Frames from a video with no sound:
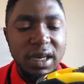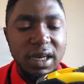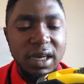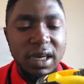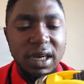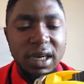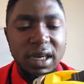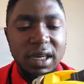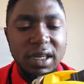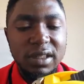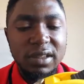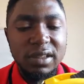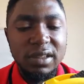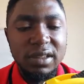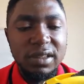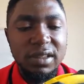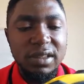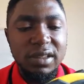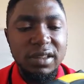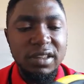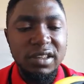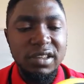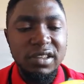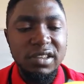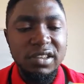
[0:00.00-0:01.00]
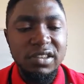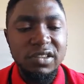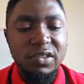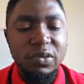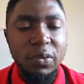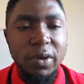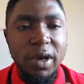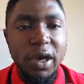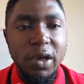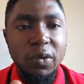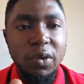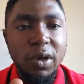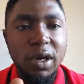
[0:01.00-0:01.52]
And this is
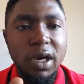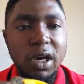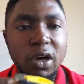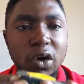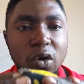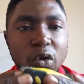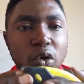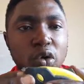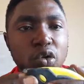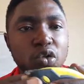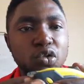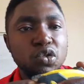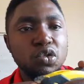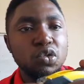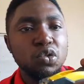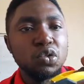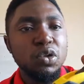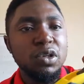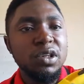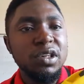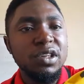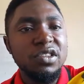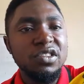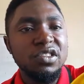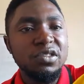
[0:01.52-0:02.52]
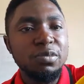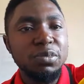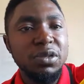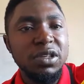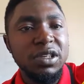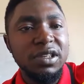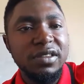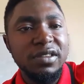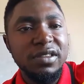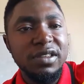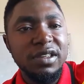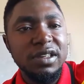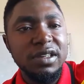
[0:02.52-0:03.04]
where you can control the
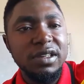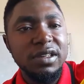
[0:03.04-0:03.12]
speed.